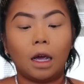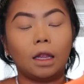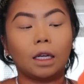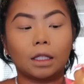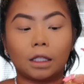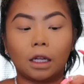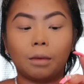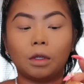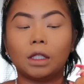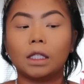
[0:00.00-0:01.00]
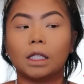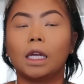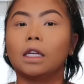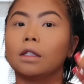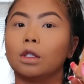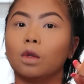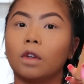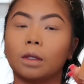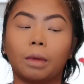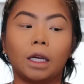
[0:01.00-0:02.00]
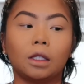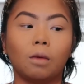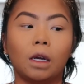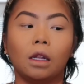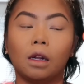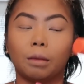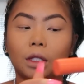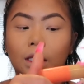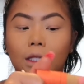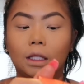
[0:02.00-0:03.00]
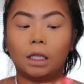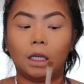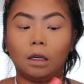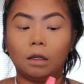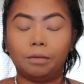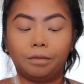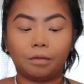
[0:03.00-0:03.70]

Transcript: And the concealer I'm using today is the Juvia's Place one in number 16.